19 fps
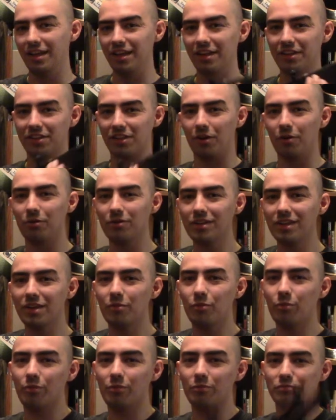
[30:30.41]
its
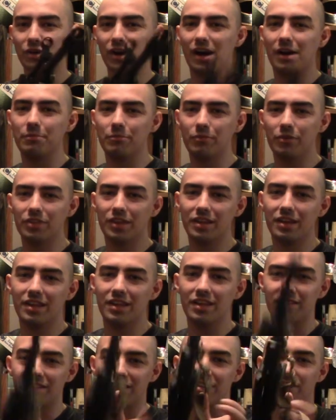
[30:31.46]
only problem with it
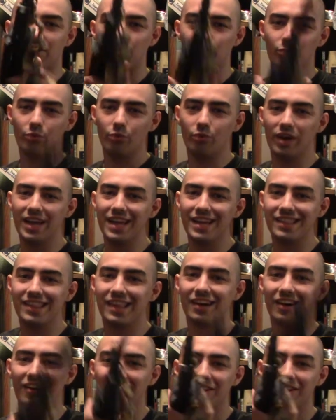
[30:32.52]
is its weight